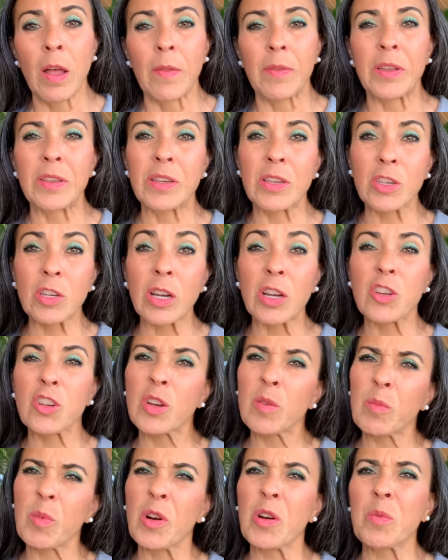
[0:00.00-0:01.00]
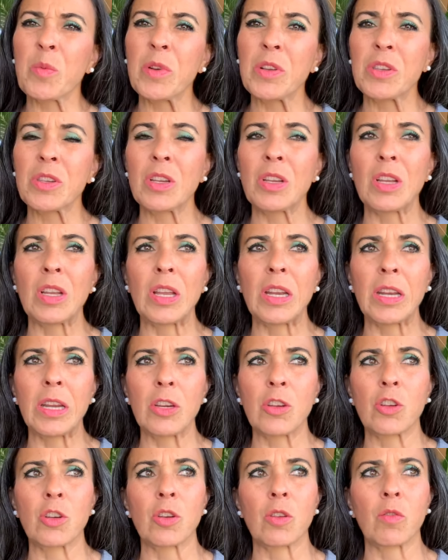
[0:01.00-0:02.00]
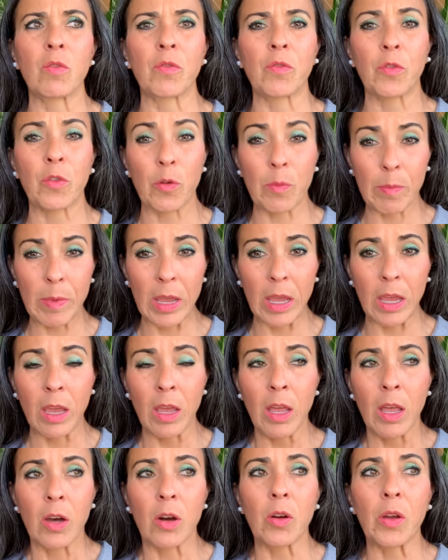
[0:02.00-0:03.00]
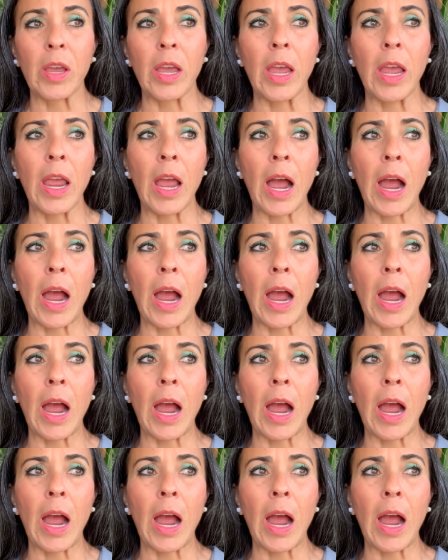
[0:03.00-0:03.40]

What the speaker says: The discussion board was an issue for me, okay?